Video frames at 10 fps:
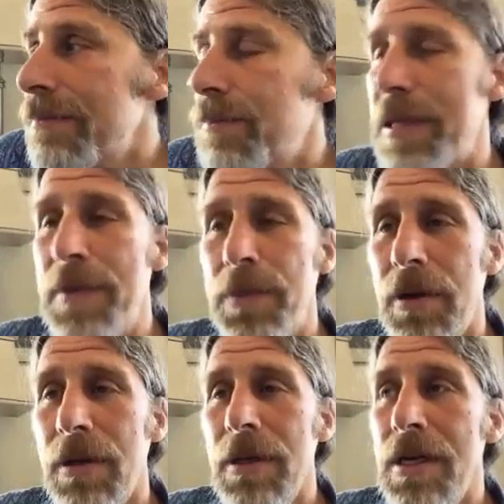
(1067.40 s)

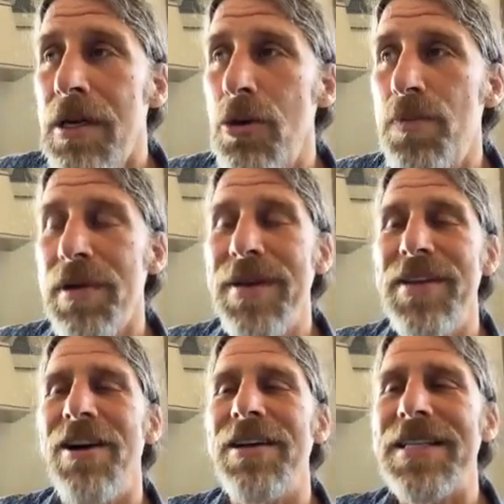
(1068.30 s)
people who bring
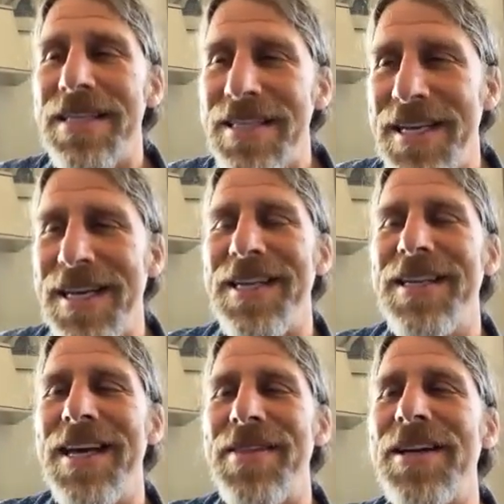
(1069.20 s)
the artistic
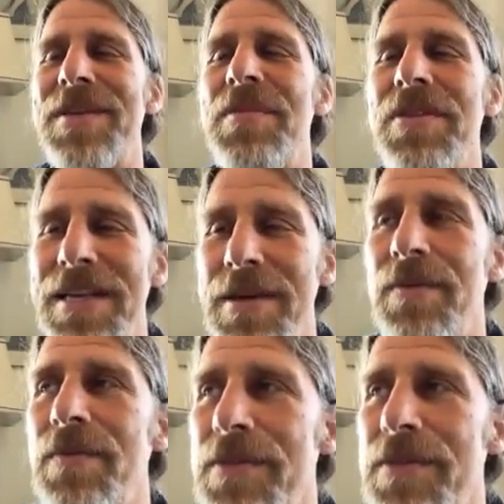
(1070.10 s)
and the community